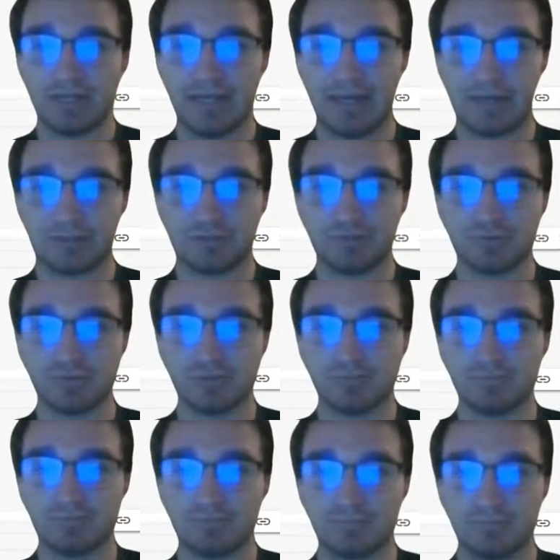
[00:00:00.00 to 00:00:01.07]
actual
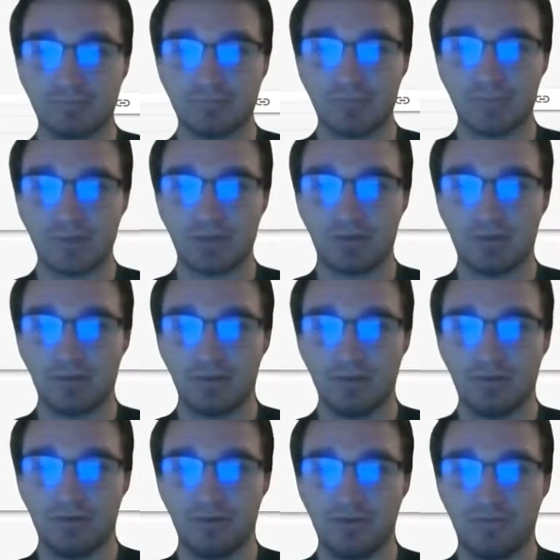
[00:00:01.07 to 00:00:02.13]

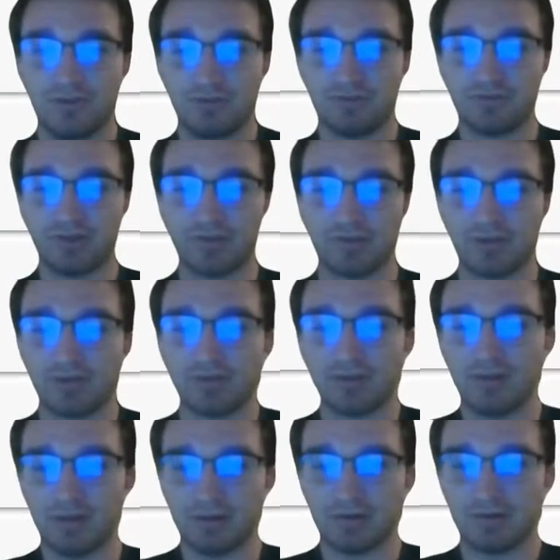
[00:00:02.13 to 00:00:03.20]
features, as you
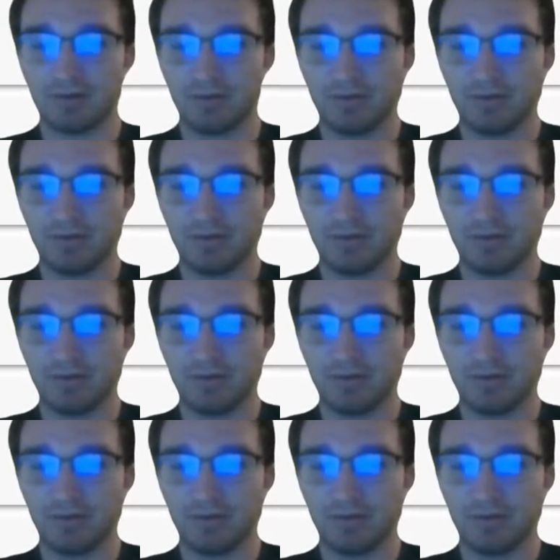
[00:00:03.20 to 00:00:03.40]
can hear.